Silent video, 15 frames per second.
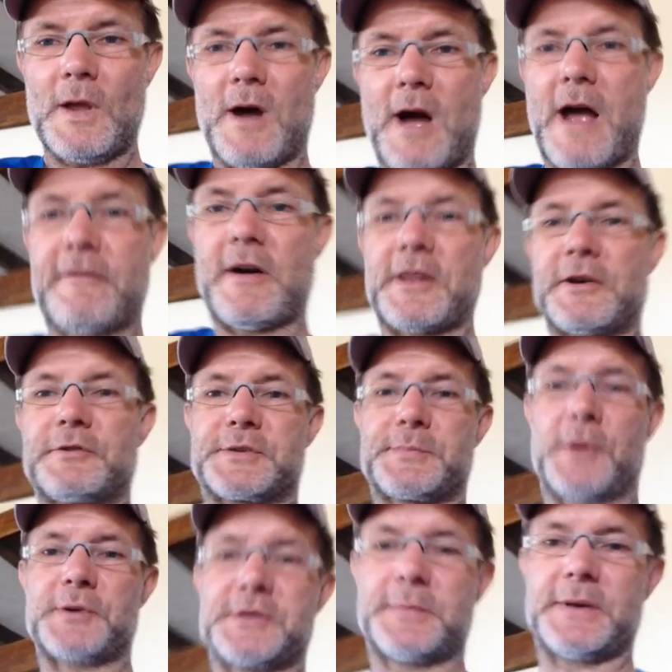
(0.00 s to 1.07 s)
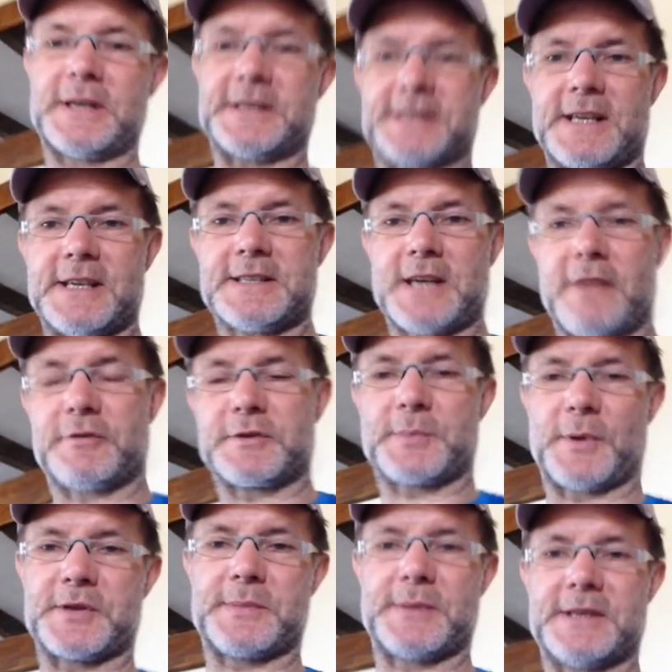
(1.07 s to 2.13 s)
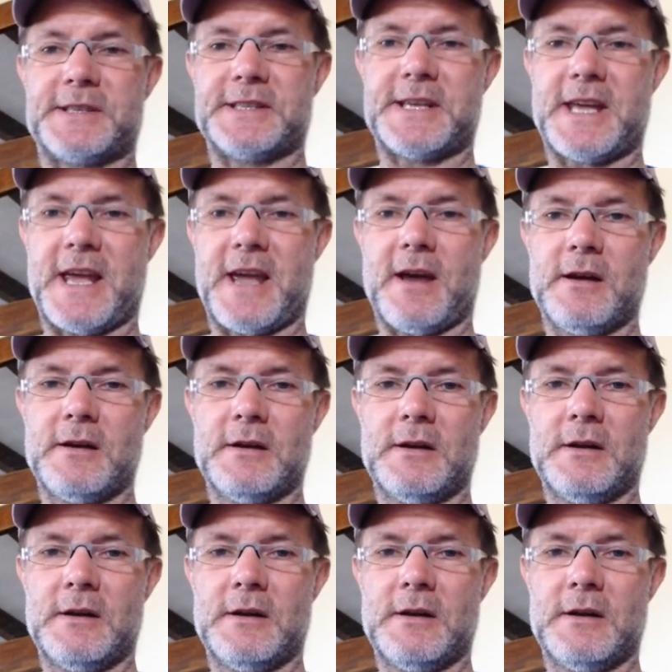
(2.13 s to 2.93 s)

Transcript: I have other responsibilities. I have responsibilities here,